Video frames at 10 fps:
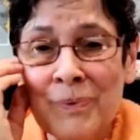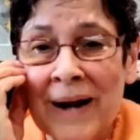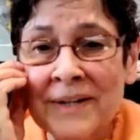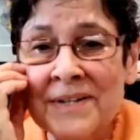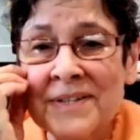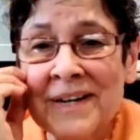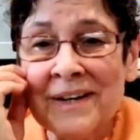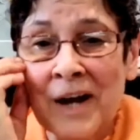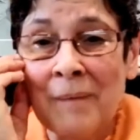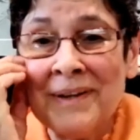practicing
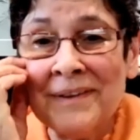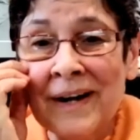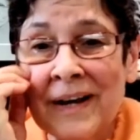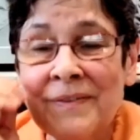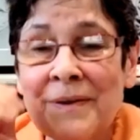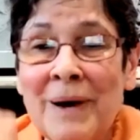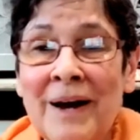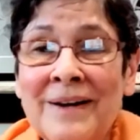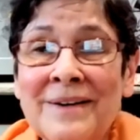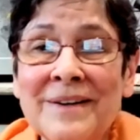calming the lake of the
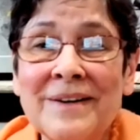mind?